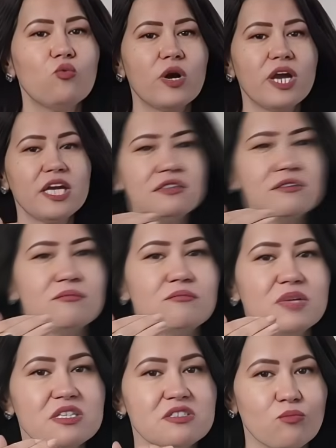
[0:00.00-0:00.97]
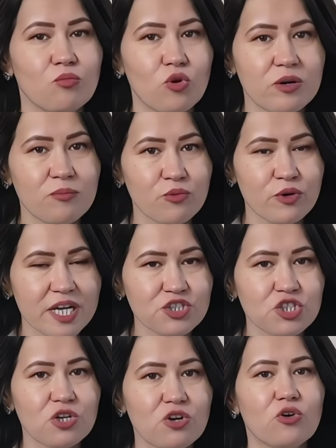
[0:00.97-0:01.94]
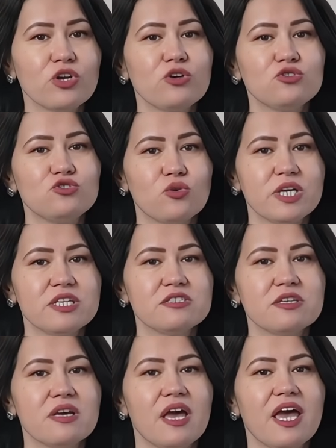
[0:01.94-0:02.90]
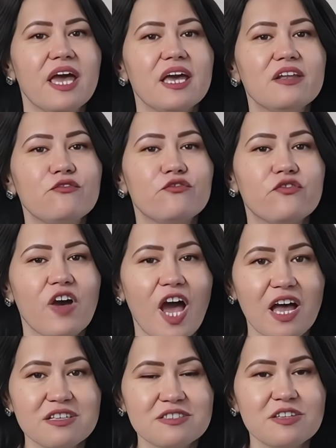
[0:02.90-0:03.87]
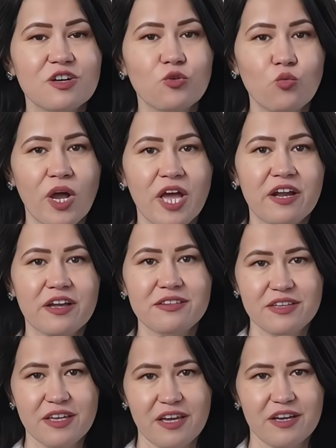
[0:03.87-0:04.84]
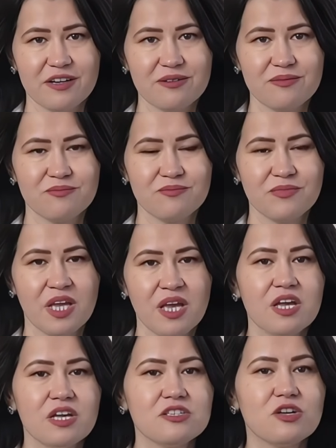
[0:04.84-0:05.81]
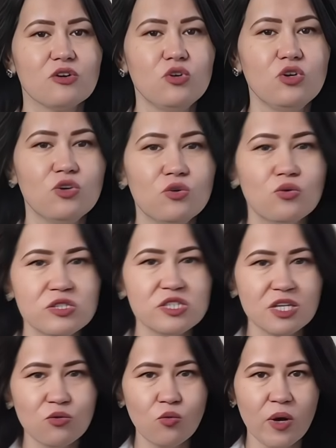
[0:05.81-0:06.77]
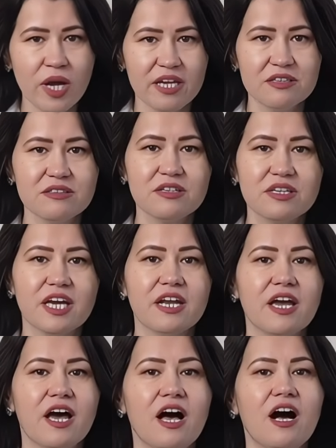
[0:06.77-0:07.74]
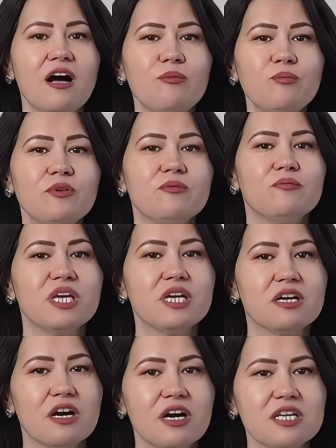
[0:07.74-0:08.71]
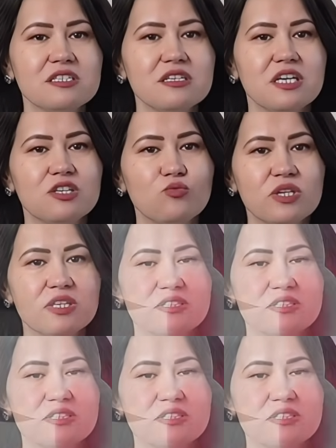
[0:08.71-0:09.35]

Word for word: weight means more pressure on your joints and faster wear and tear. So, losing weight can help because it will